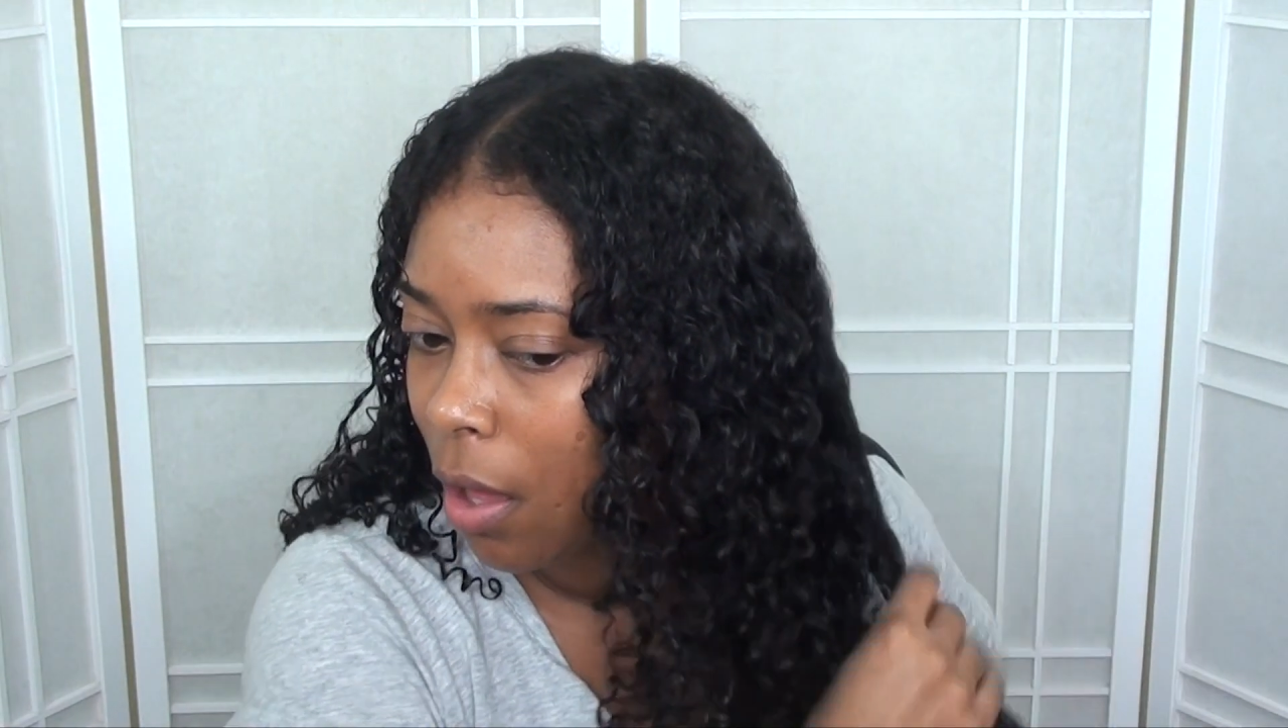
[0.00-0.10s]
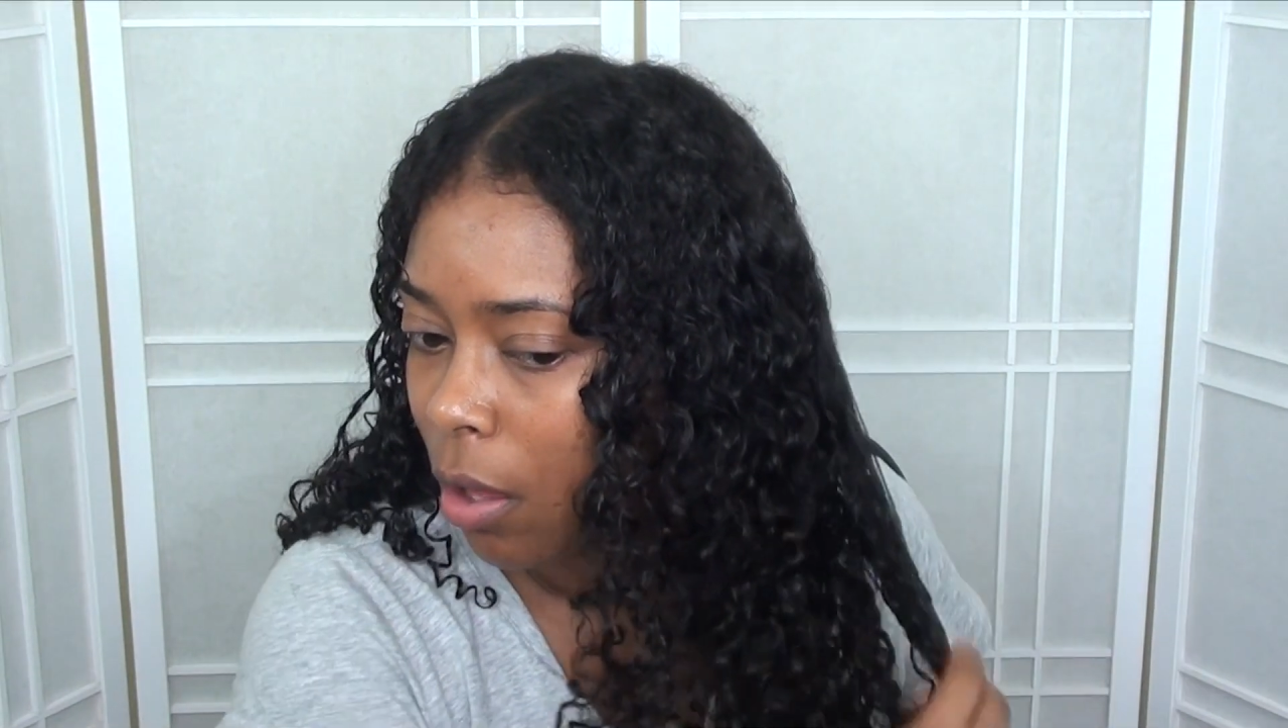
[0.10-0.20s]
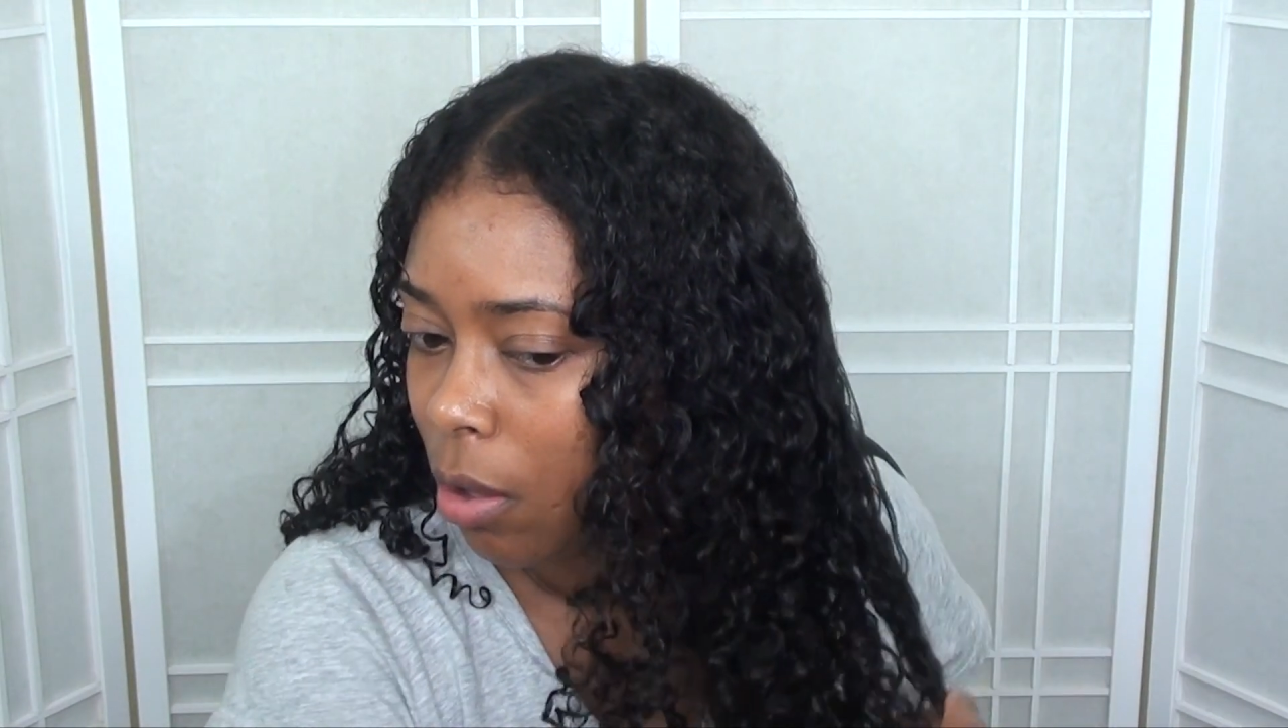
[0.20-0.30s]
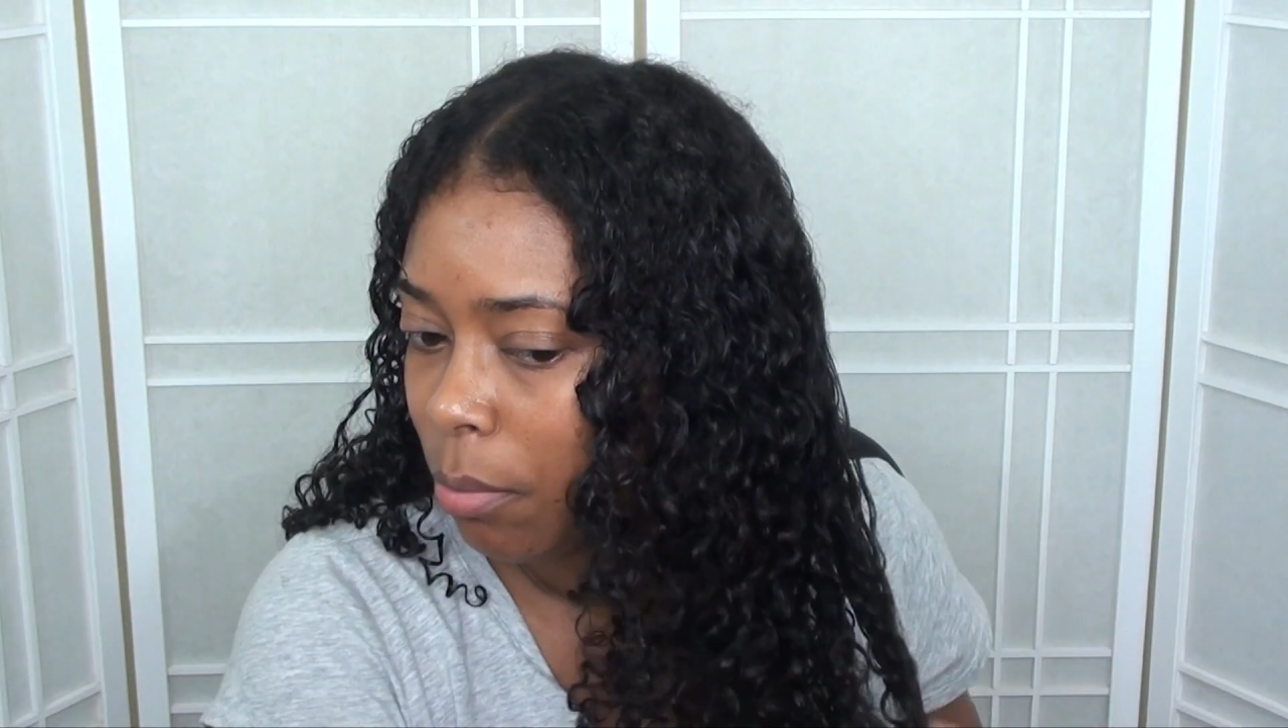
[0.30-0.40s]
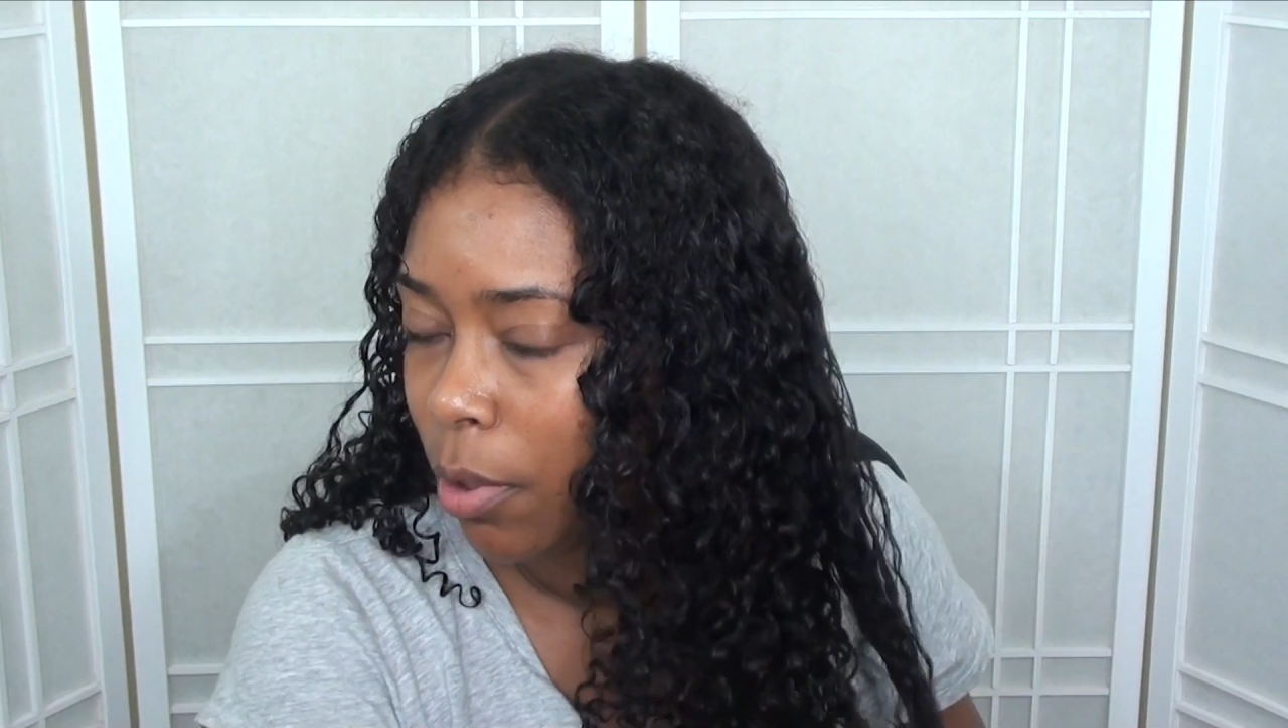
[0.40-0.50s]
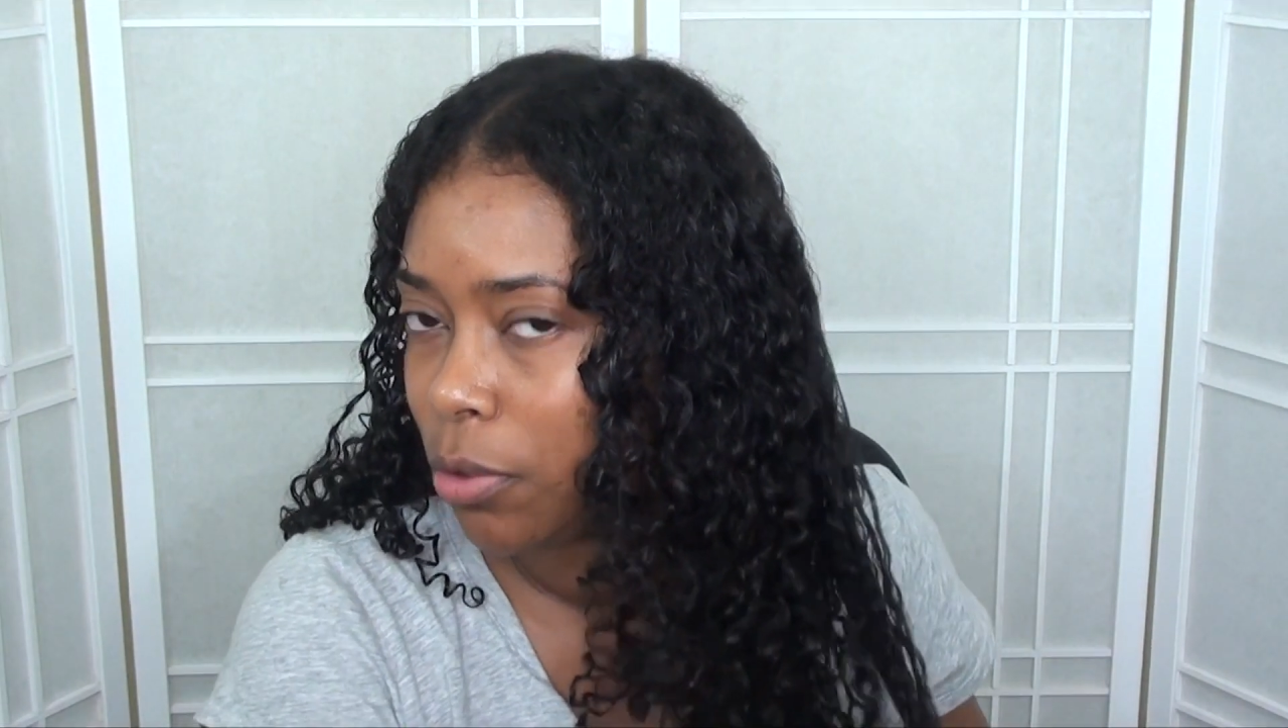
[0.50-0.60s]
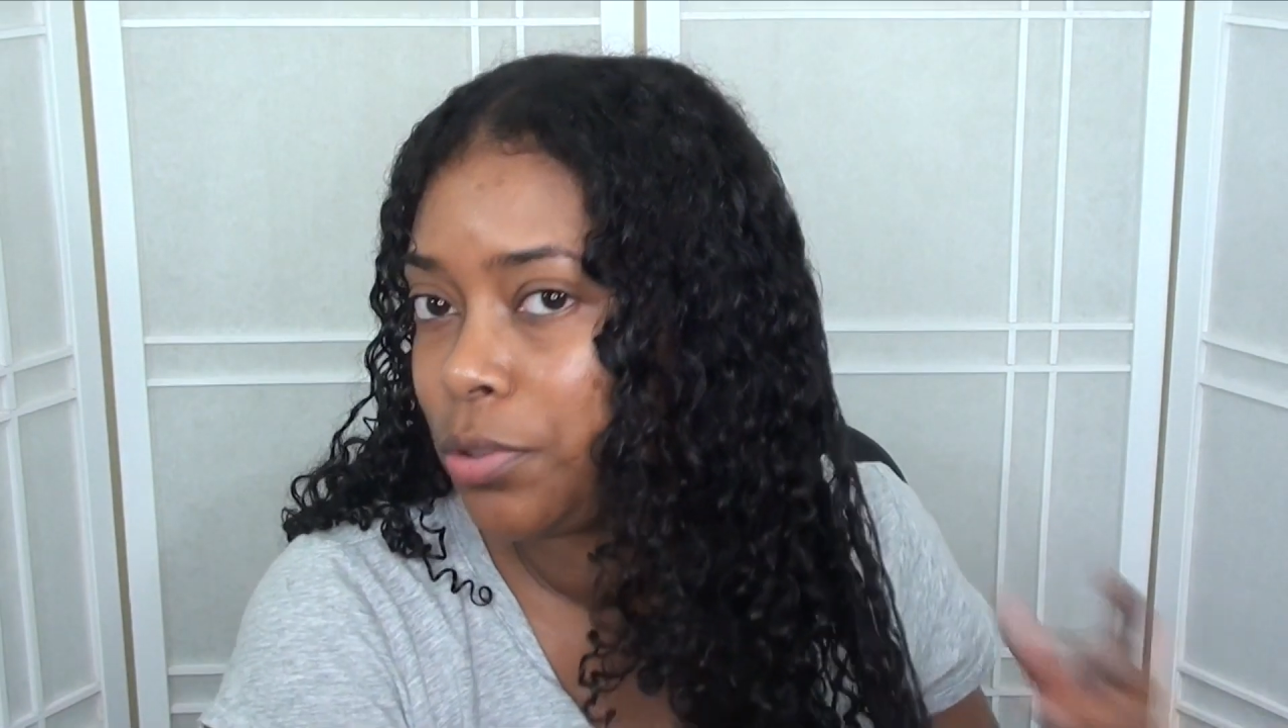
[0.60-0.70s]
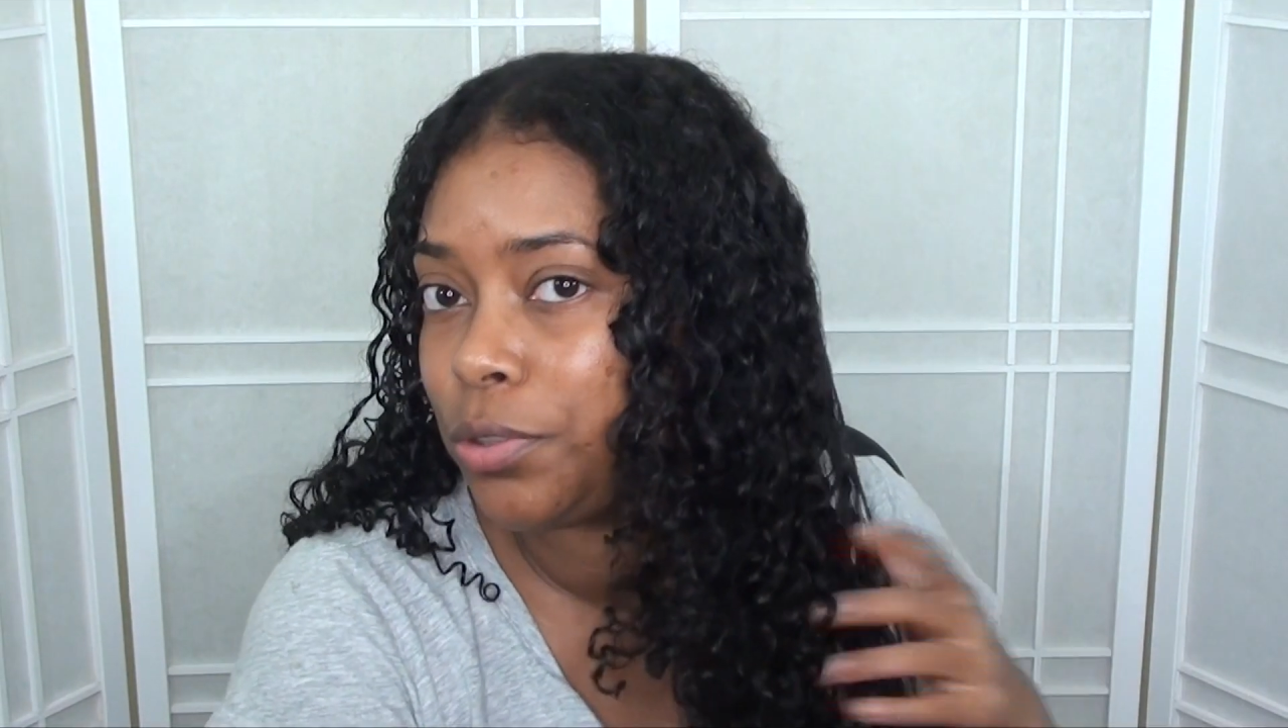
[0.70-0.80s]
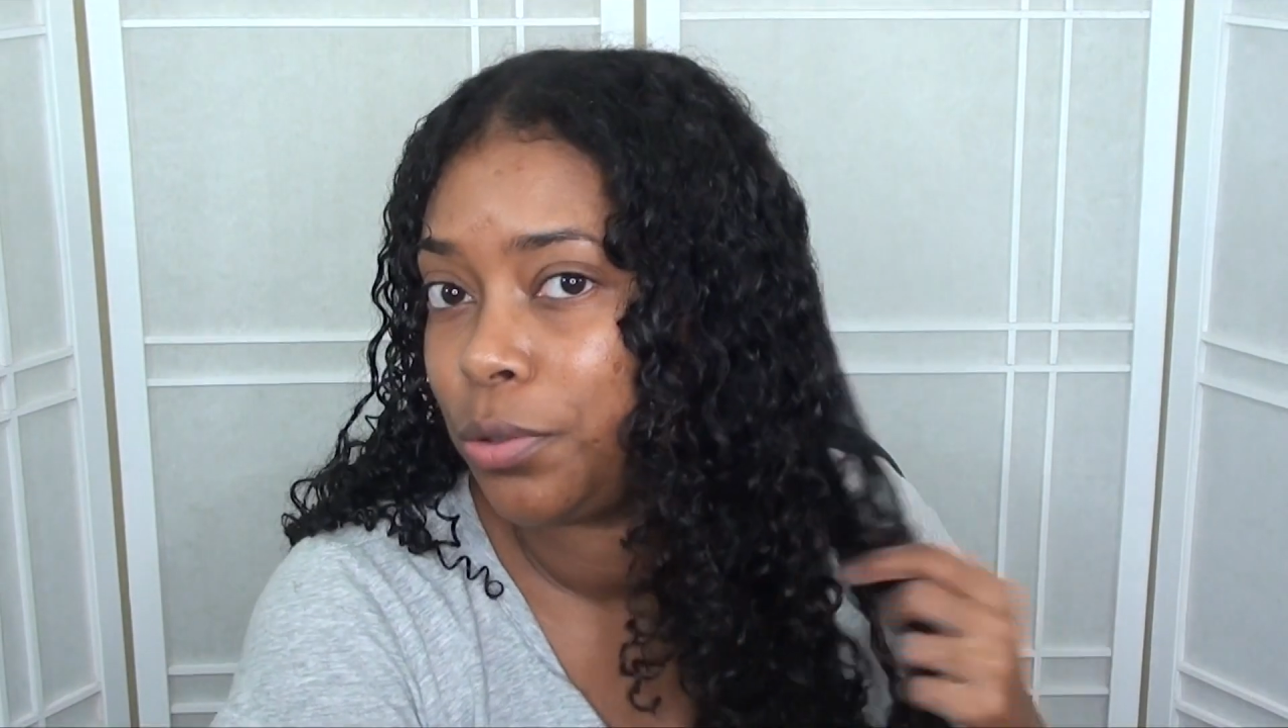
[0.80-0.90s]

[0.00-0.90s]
almost